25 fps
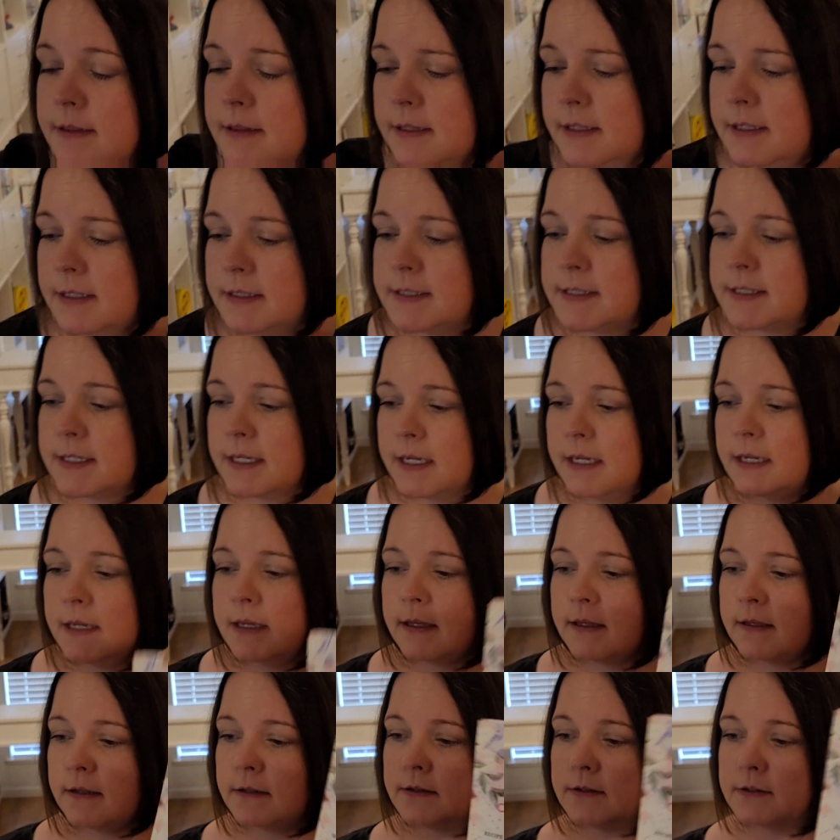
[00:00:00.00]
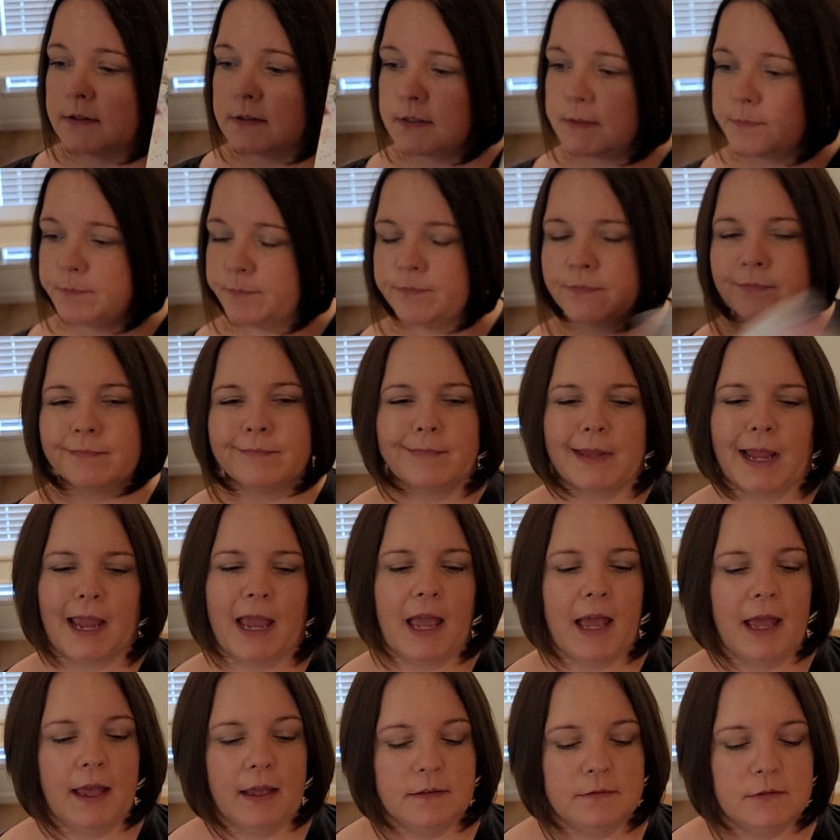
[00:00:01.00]
this is,
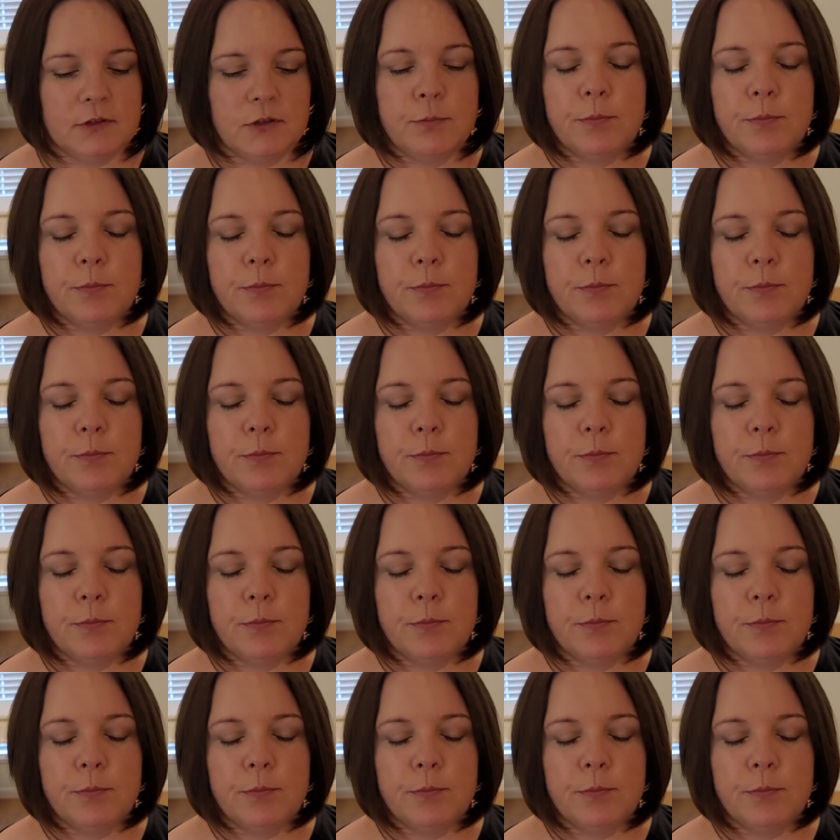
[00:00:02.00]
you